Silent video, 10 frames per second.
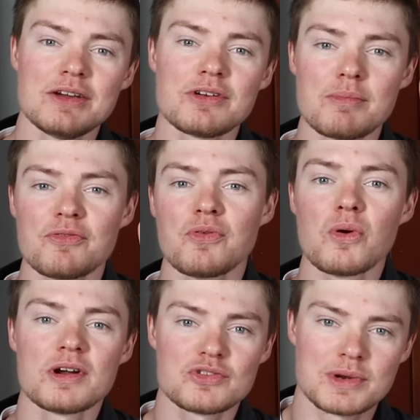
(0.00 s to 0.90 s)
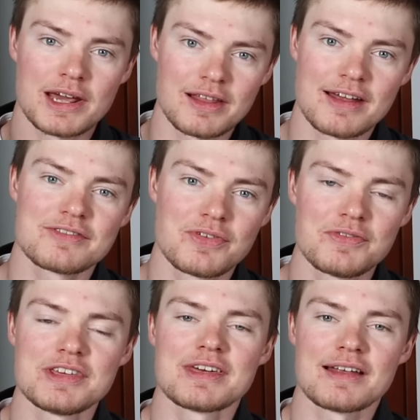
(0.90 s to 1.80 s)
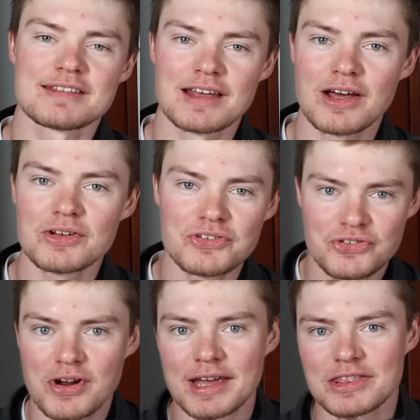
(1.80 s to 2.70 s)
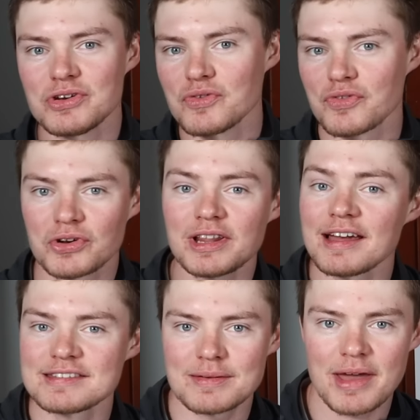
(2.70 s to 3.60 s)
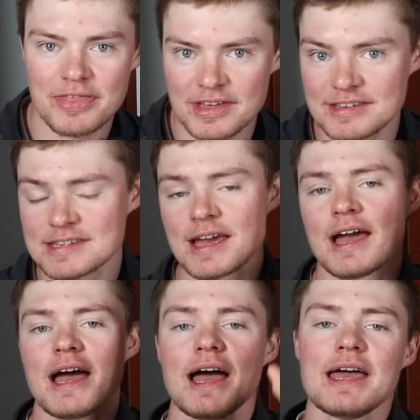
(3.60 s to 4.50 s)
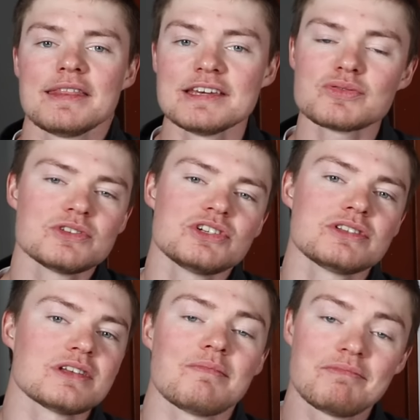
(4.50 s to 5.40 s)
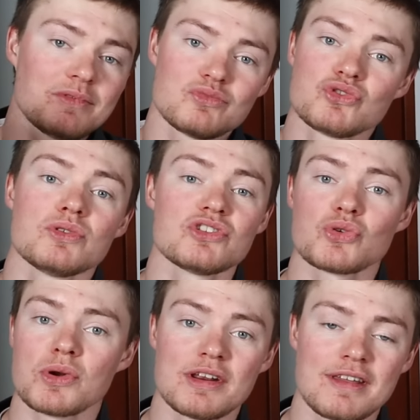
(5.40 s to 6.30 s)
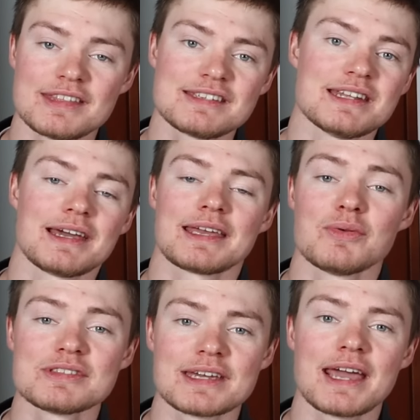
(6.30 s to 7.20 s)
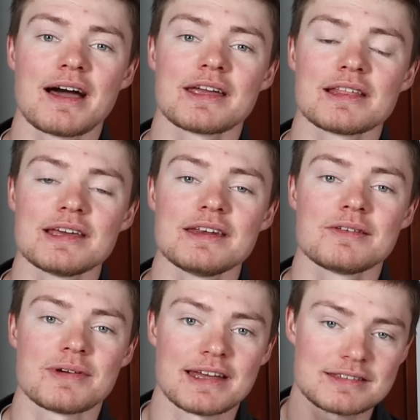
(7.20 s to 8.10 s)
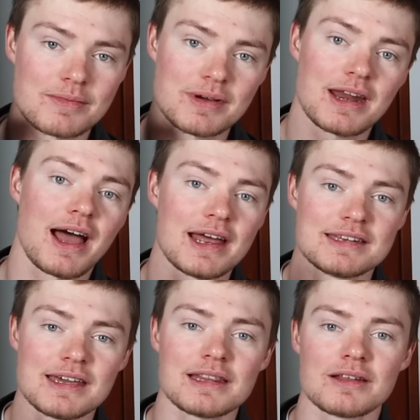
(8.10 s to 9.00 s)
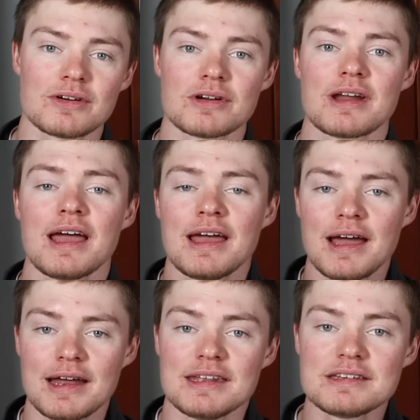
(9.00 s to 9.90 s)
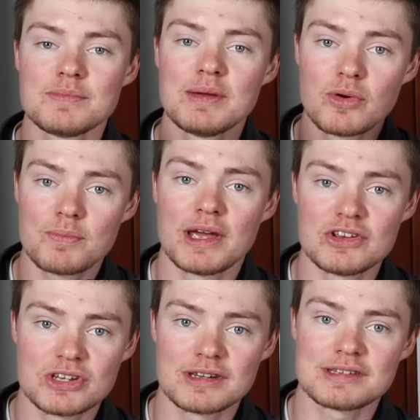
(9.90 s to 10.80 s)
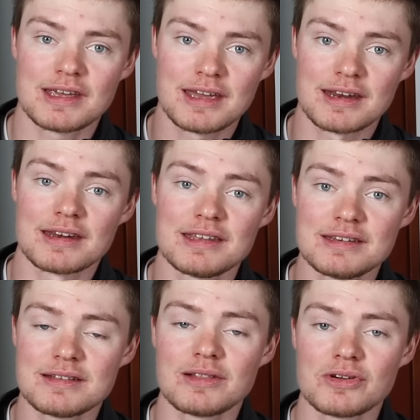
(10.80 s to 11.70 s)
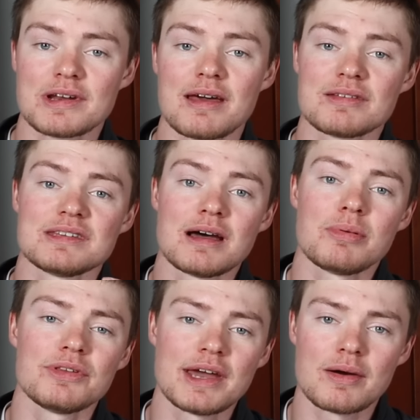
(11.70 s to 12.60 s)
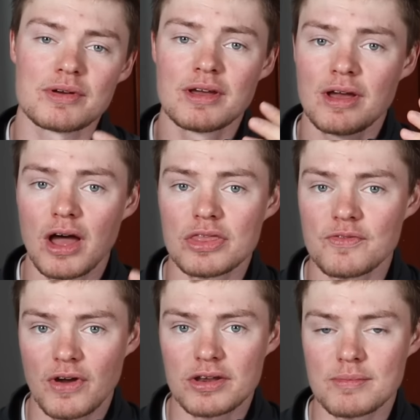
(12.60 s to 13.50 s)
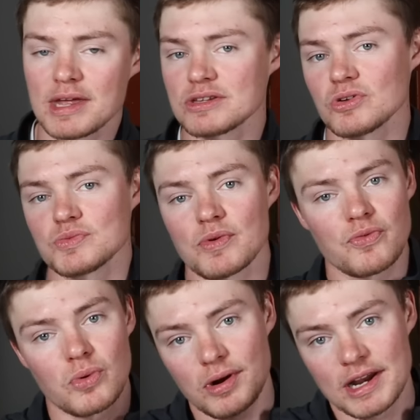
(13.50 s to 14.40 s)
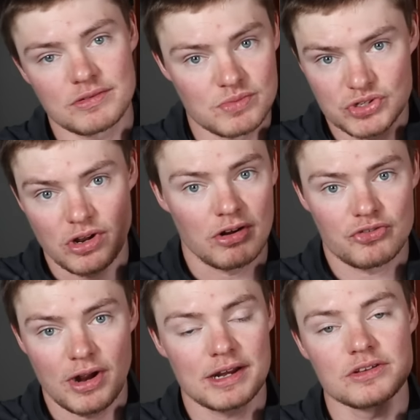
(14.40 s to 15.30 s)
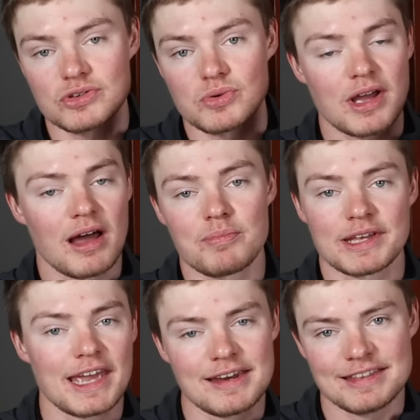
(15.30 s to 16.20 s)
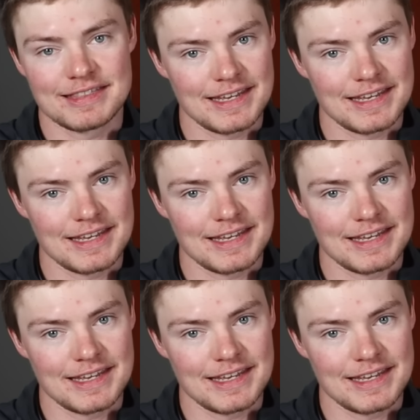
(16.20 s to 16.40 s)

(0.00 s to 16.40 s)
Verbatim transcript: Year number four is when I lost $50,000 trying the new fertilizing methods. This was just drew the short end of the stick. It was a calculated risk, but I did learn I need to be more patient and I need to learn how to double down on the fundamentals before I start trying to do complicated